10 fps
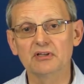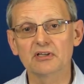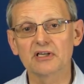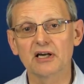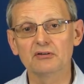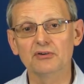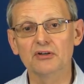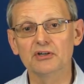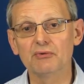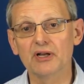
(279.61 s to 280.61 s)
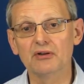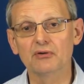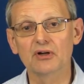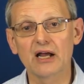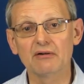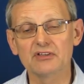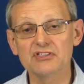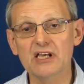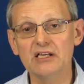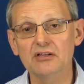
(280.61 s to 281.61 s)
kind of underwritten or
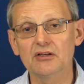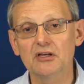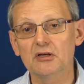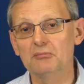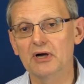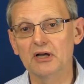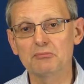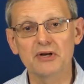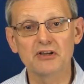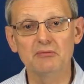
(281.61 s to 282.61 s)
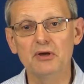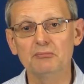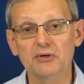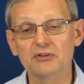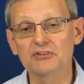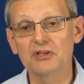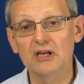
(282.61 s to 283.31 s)
guaranteed by pre-commitment,